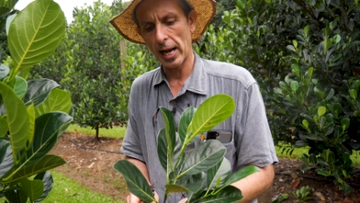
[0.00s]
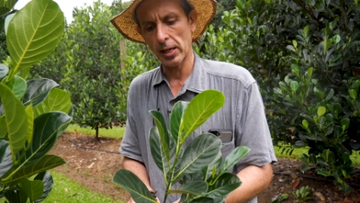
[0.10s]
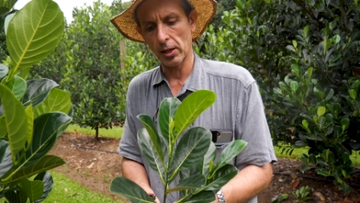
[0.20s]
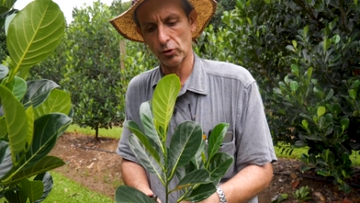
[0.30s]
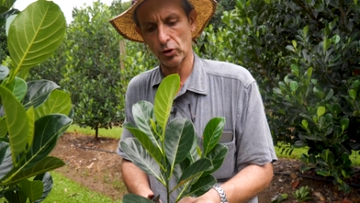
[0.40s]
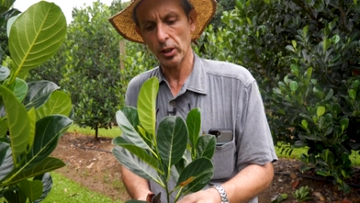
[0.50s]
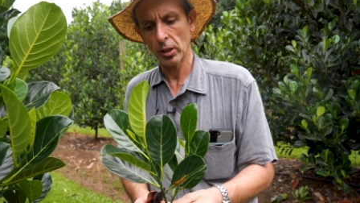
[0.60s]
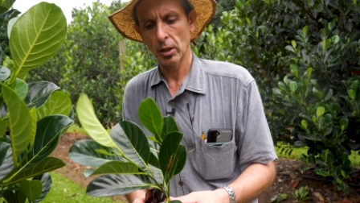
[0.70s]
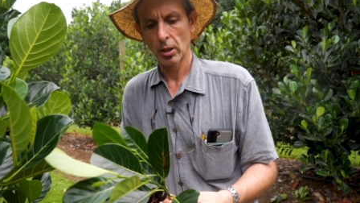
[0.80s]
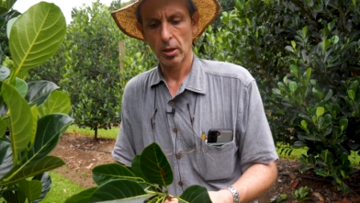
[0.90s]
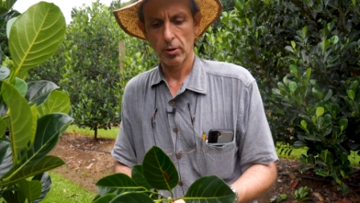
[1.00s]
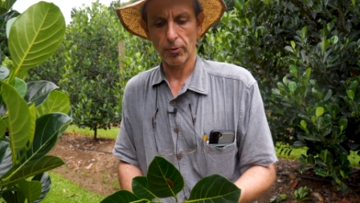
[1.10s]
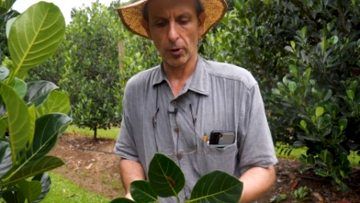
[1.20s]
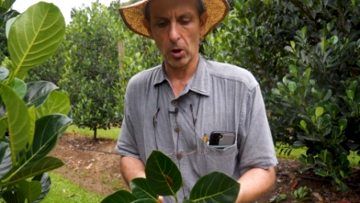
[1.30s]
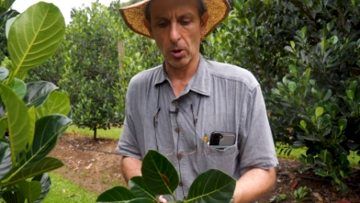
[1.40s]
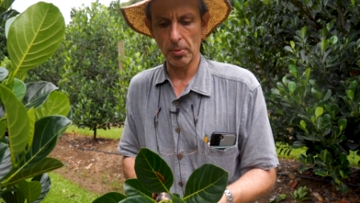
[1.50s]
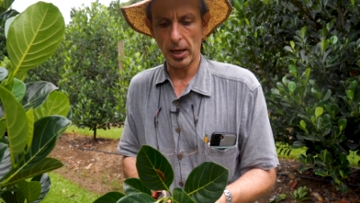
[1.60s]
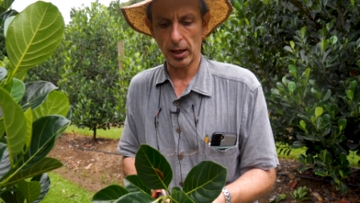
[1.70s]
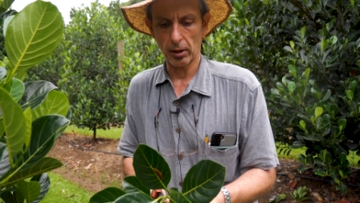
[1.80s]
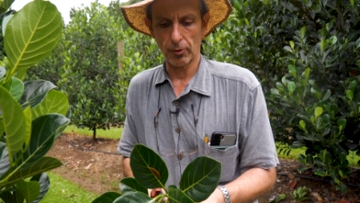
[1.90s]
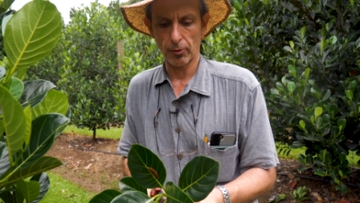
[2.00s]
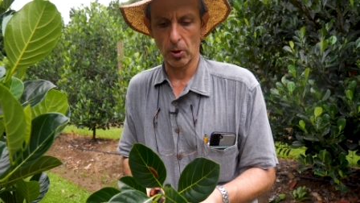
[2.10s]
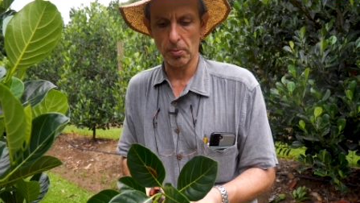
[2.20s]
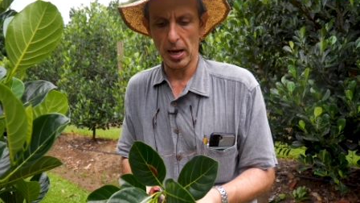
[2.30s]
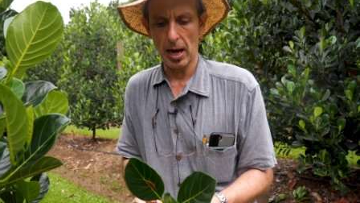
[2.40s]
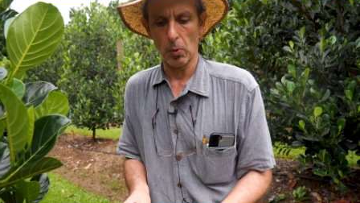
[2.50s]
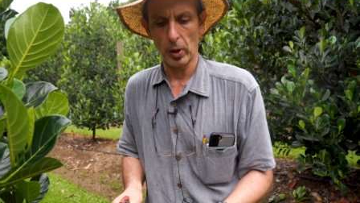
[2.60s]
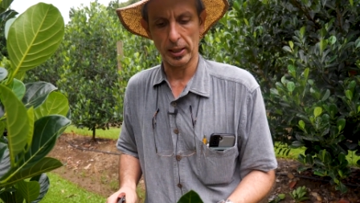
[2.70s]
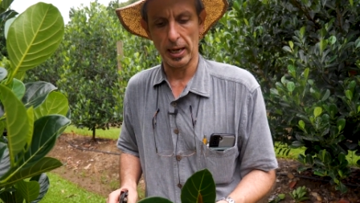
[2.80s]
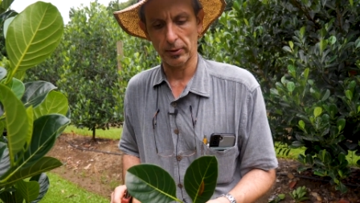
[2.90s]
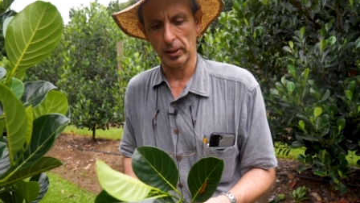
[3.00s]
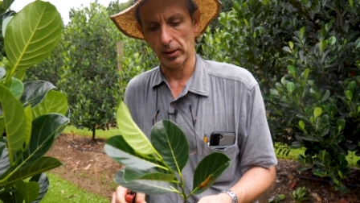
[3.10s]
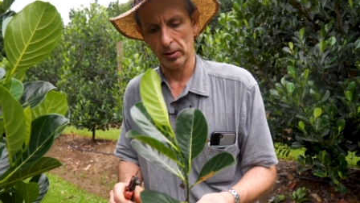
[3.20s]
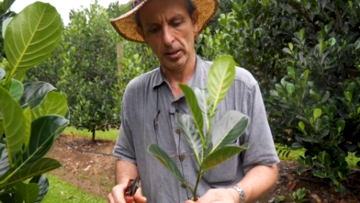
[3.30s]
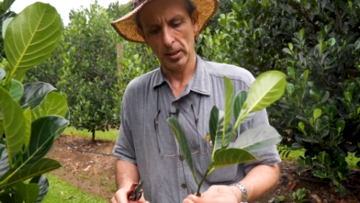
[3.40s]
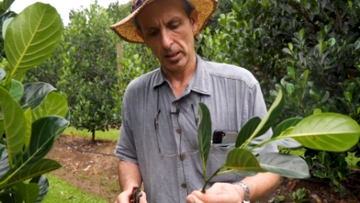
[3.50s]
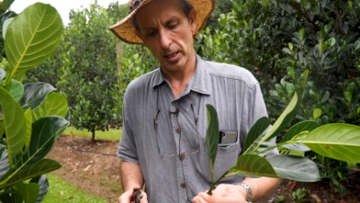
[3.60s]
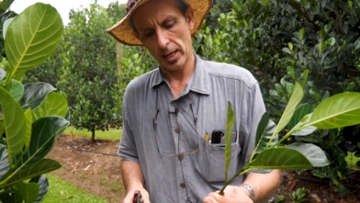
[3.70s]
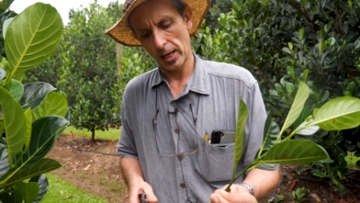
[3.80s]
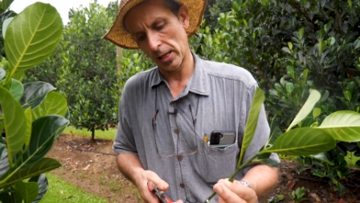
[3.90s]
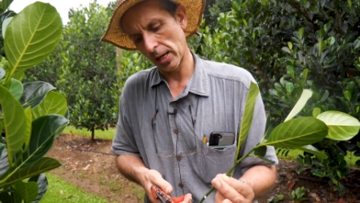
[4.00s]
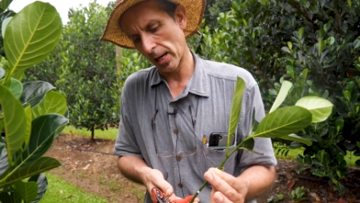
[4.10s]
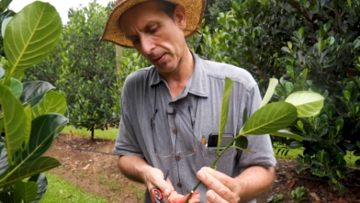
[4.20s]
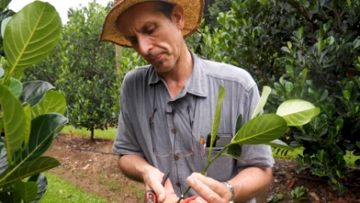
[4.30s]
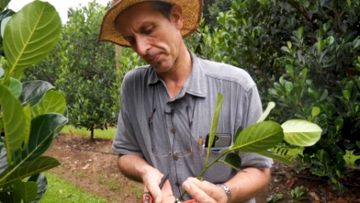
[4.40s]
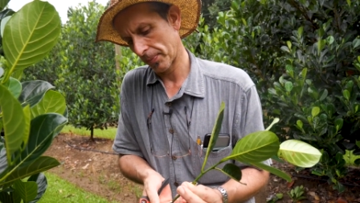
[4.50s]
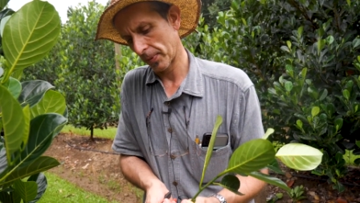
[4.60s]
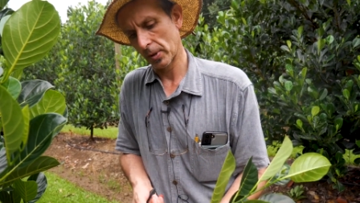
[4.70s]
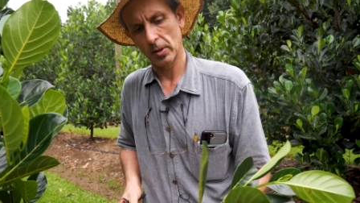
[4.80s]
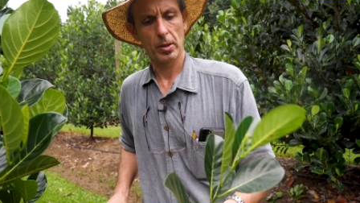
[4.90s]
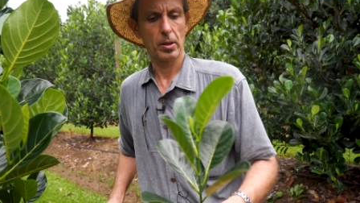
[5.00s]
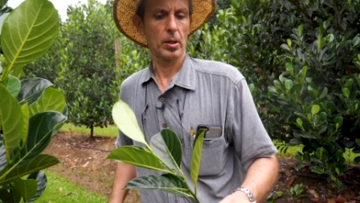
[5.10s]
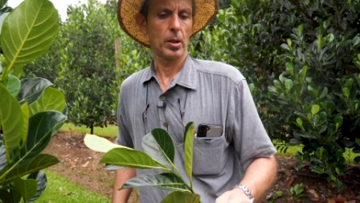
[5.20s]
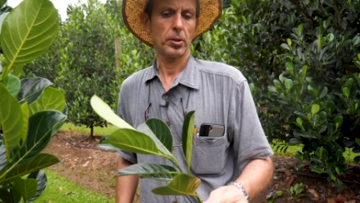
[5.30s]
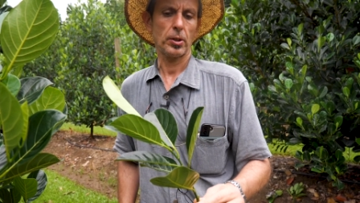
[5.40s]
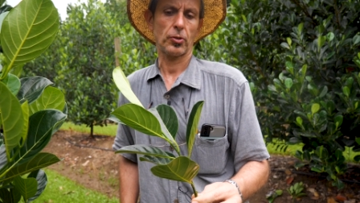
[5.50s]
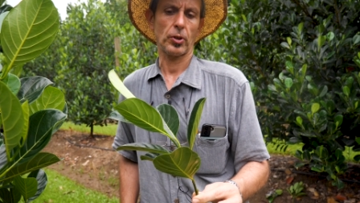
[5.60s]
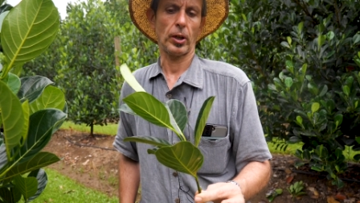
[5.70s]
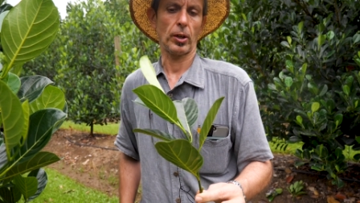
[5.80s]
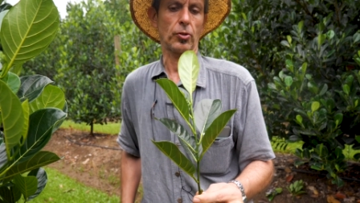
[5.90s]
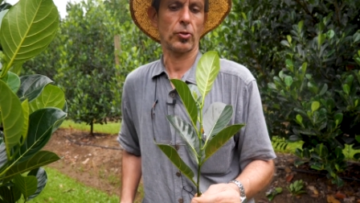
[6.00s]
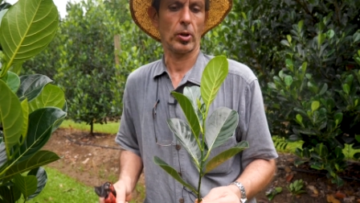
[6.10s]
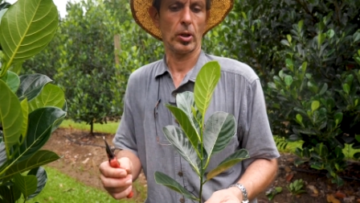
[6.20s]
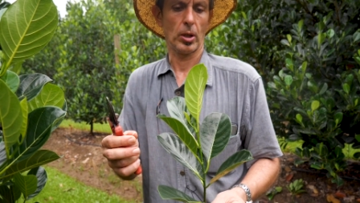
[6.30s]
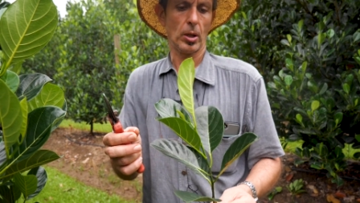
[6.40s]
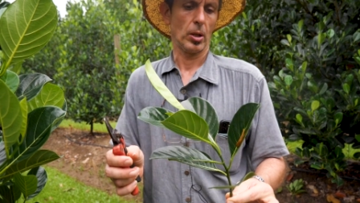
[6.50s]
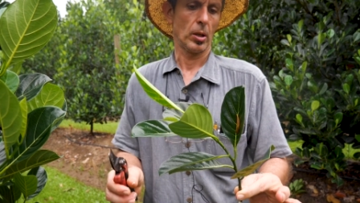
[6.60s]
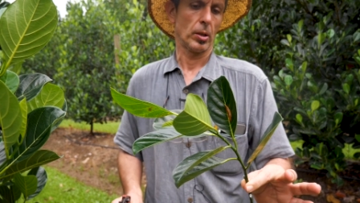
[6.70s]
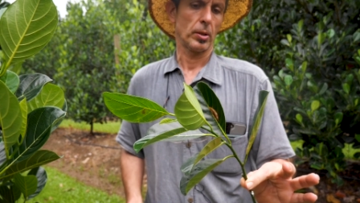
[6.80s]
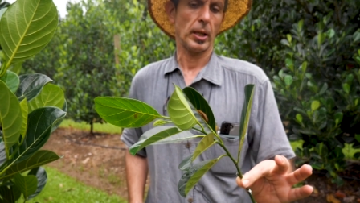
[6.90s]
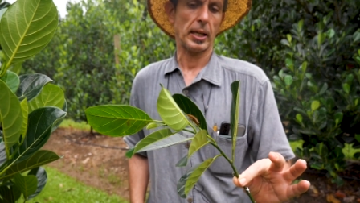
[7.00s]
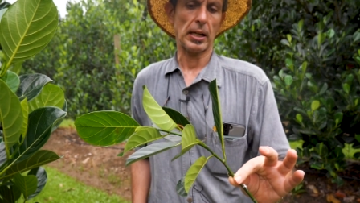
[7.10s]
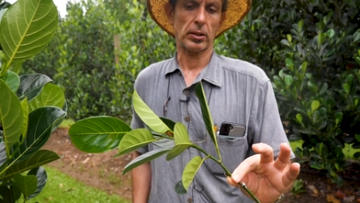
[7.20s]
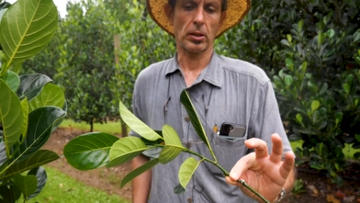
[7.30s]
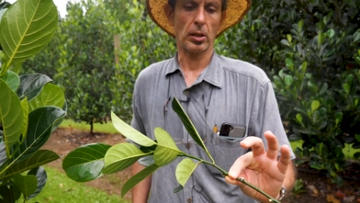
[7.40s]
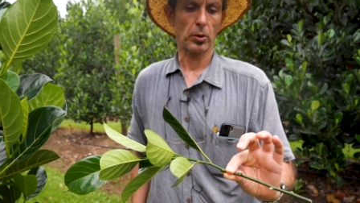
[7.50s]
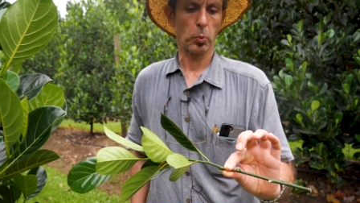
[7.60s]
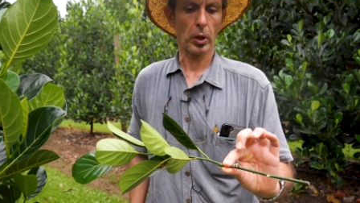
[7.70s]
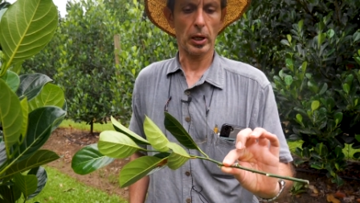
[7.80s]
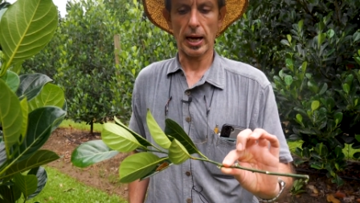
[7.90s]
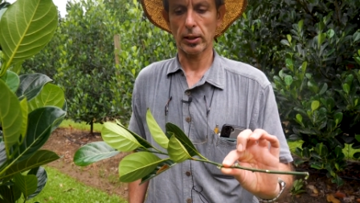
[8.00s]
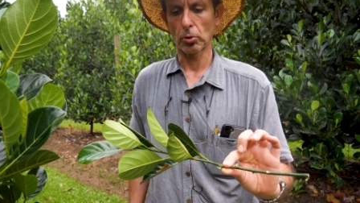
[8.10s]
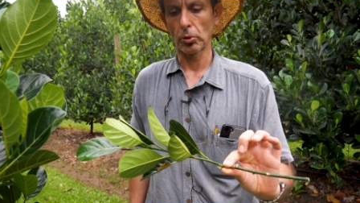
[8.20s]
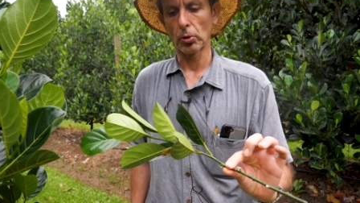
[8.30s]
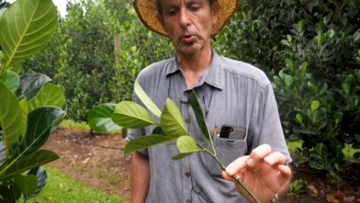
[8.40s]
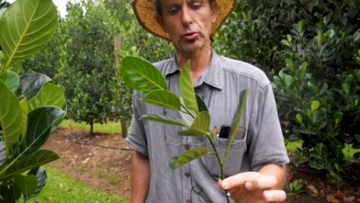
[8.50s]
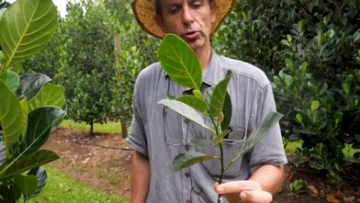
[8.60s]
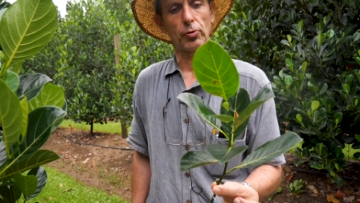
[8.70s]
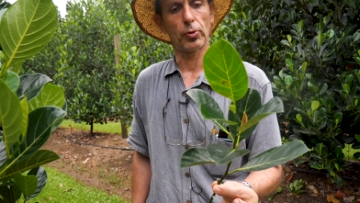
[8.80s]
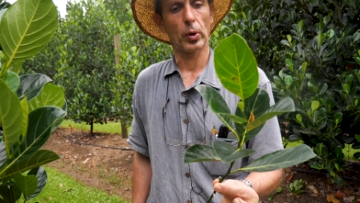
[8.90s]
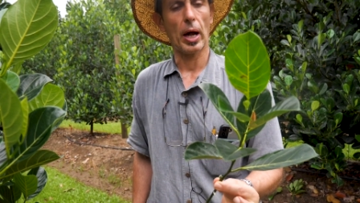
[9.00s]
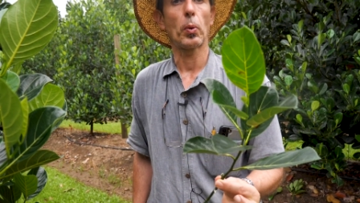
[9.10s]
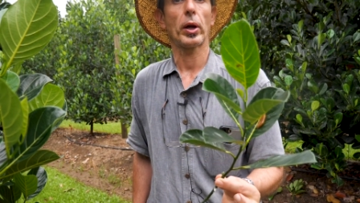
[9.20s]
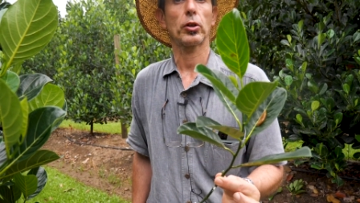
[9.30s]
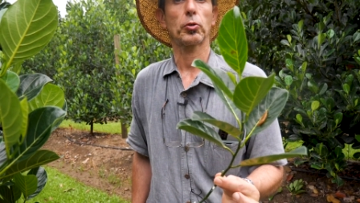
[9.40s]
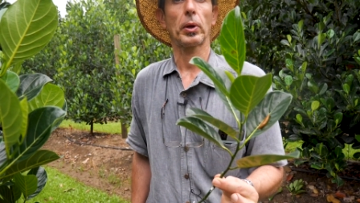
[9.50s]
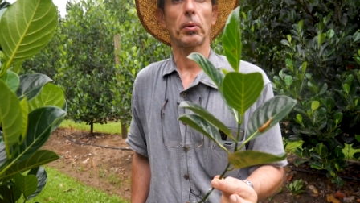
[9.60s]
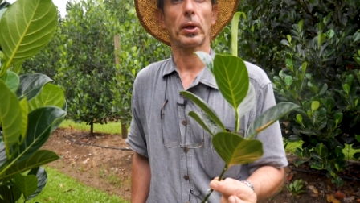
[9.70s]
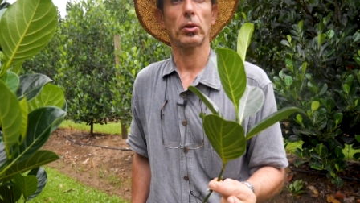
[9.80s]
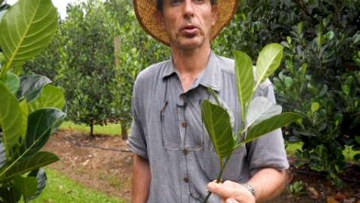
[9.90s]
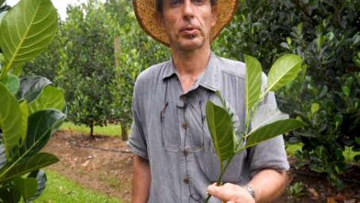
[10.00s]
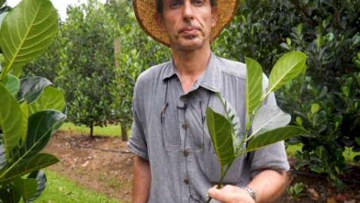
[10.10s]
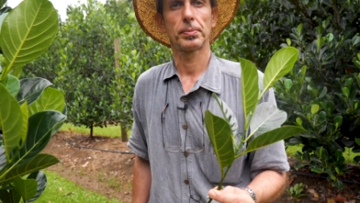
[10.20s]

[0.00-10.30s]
energy from, uh, from our cutting. And uh, this is the cutting that we like to use for our experiment.